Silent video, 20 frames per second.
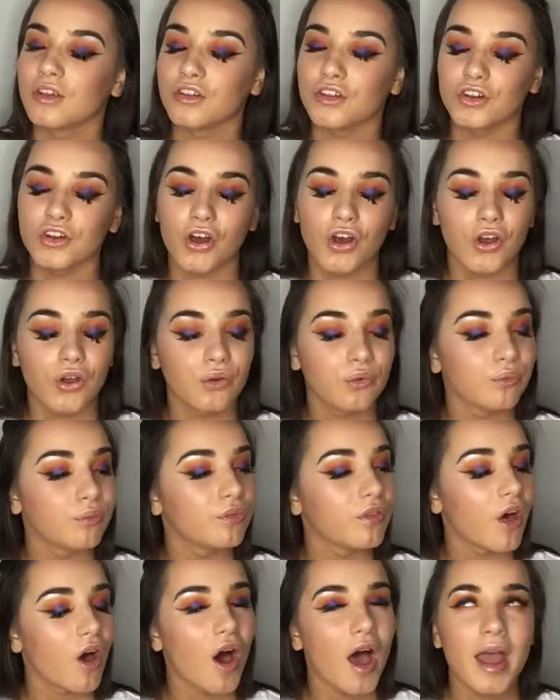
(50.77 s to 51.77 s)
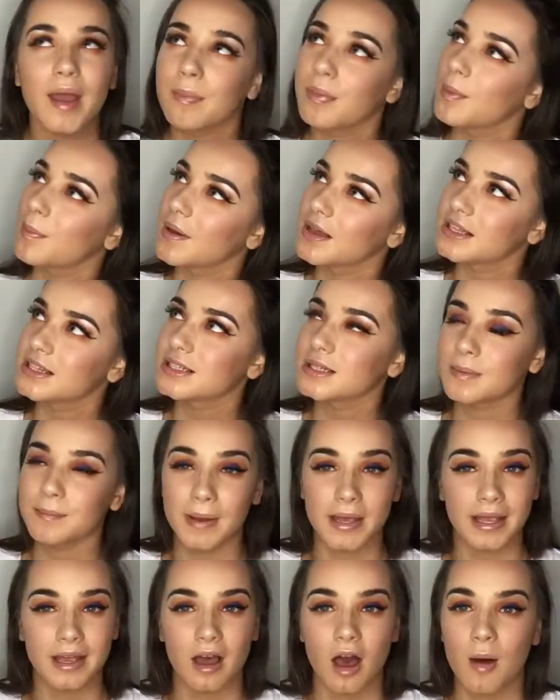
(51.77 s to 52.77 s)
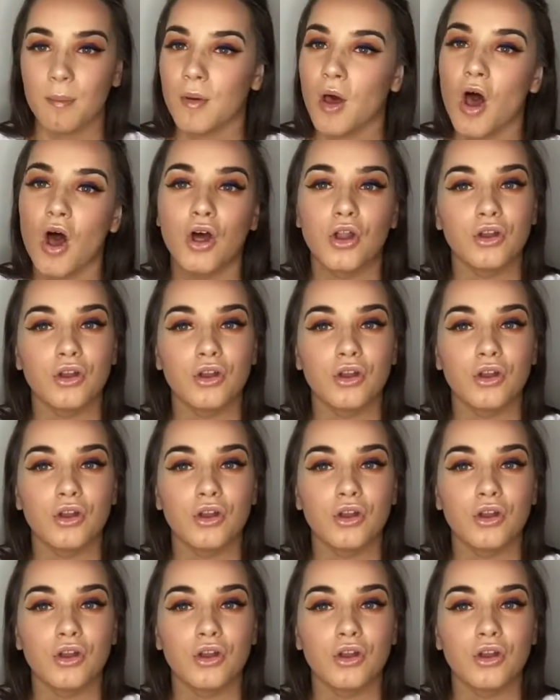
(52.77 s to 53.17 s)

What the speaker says: you know, that I am the best at makeup.